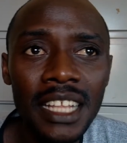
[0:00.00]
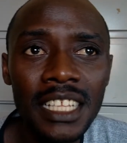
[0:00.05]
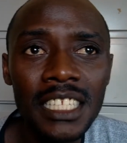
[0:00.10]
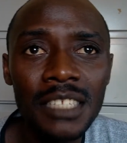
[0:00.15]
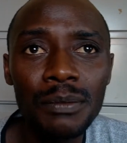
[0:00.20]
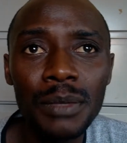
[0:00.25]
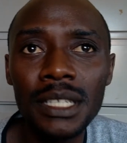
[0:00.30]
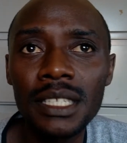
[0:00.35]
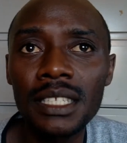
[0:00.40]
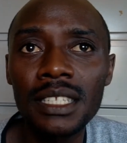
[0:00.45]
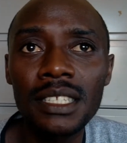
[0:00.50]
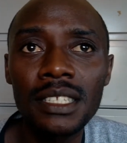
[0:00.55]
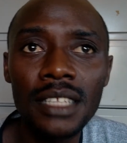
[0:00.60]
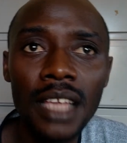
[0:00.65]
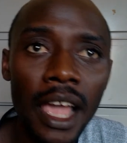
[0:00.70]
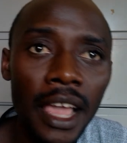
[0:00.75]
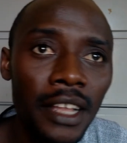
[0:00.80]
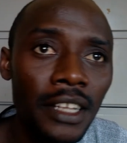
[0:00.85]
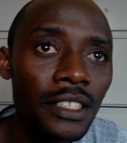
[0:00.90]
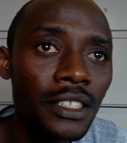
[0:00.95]

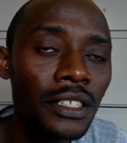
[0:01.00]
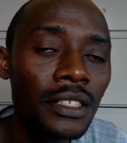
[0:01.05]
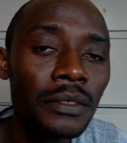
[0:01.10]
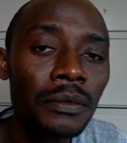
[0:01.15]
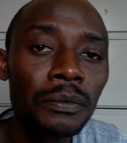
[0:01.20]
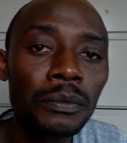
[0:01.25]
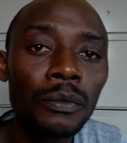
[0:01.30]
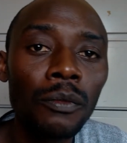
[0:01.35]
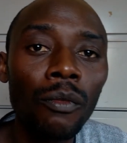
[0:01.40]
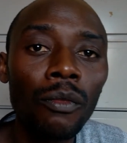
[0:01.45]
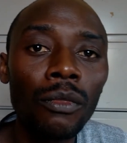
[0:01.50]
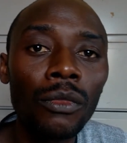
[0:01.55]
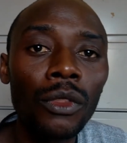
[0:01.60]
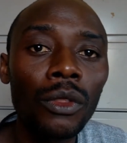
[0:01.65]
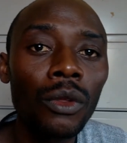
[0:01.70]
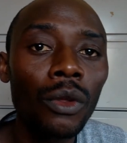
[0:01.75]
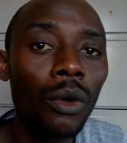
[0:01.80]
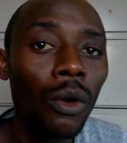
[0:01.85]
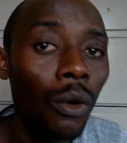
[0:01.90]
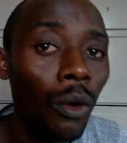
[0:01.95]
pesticides.
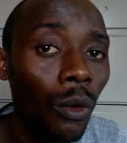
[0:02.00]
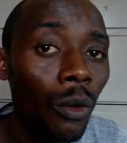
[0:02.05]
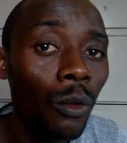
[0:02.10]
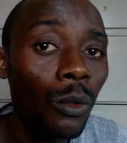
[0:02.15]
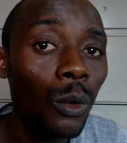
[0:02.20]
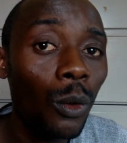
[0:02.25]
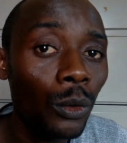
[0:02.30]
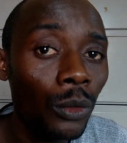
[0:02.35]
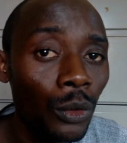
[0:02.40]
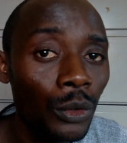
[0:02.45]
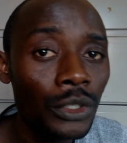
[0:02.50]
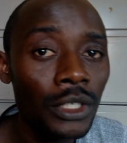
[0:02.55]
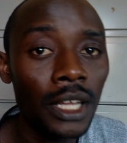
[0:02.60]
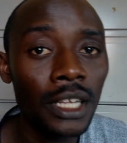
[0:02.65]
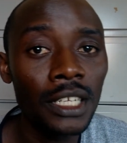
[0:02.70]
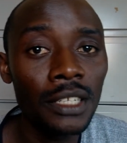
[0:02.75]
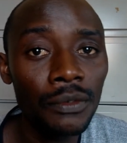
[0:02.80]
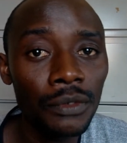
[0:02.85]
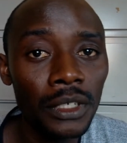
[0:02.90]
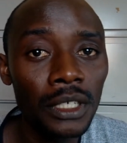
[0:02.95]
All those are
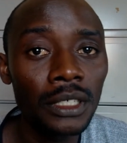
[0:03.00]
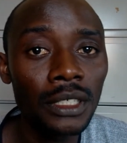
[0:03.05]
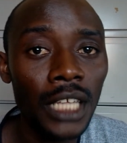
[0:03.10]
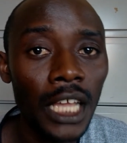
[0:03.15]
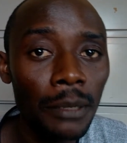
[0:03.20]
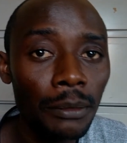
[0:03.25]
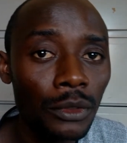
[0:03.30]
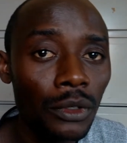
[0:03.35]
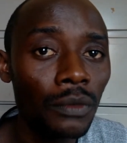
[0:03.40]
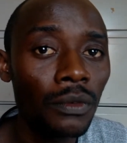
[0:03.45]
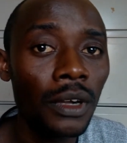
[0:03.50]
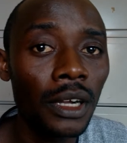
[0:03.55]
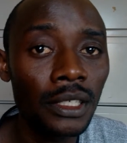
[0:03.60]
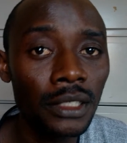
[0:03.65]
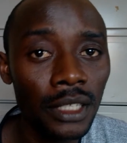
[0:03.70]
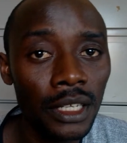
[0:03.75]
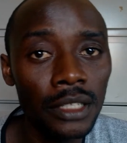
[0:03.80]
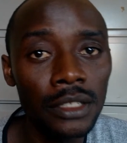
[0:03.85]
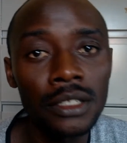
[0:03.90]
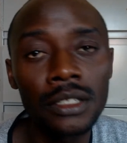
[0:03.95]
different types of
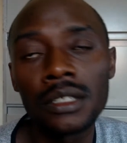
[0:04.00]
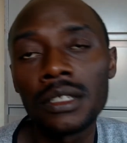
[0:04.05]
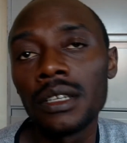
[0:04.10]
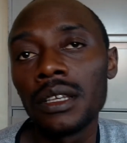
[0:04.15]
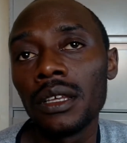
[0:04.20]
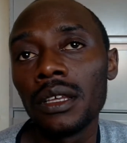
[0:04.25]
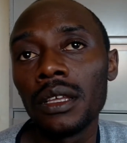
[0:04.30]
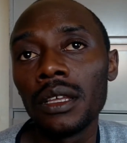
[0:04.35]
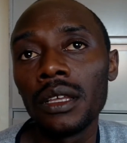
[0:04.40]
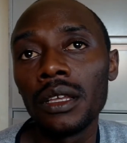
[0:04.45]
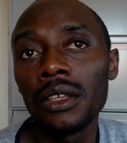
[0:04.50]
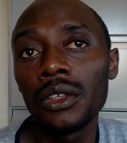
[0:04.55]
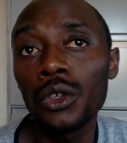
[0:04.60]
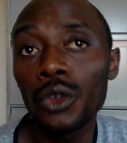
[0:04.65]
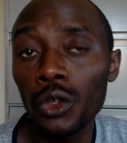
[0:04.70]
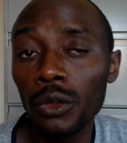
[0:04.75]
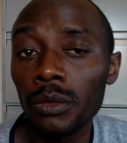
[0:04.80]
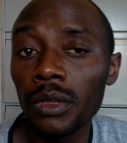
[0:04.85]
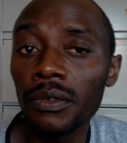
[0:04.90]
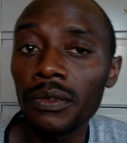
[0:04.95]
hazards
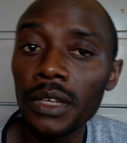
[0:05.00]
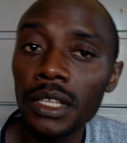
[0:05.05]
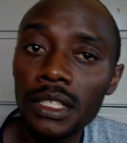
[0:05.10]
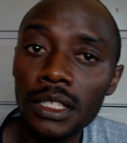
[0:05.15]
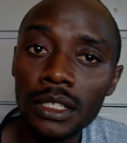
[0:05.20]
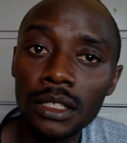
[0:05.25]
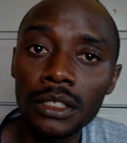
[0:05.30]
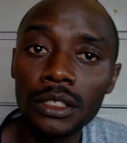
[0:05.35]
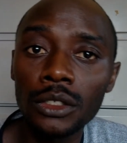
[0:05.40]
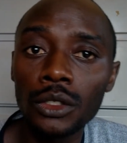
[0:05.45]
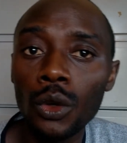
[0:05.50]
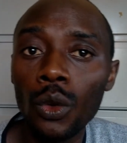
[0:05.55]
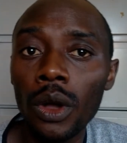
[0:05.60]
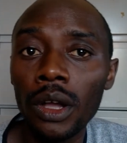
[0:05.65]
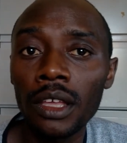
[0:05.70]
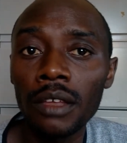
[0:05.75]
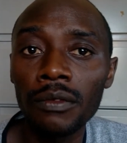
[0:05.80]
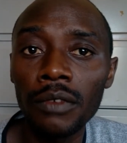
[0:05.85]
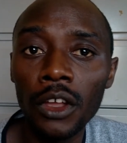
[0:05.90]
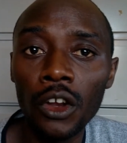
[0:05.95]
you'll be facing in your work
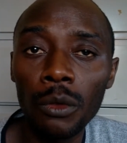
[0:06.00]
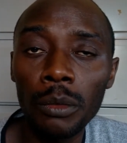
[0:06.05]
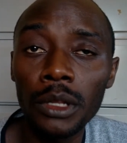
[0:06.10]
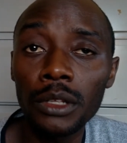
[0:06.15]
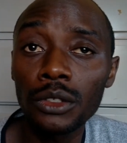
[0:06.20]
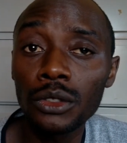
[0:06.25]
environment.